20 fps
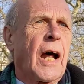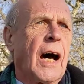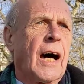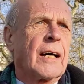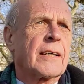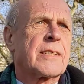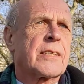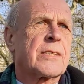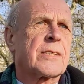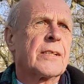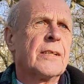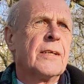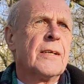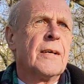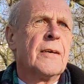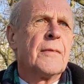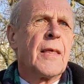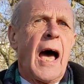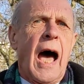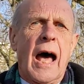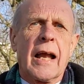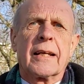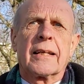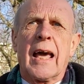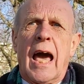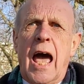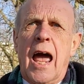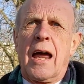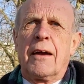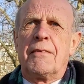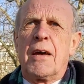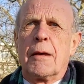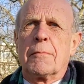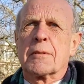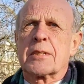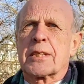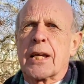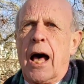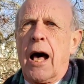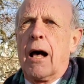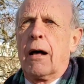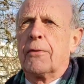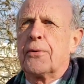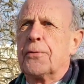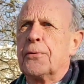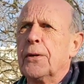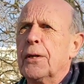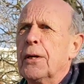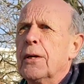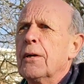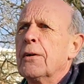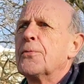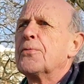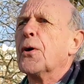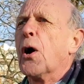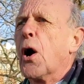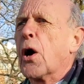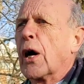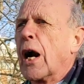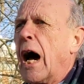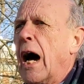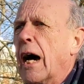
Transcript: us and gave himself for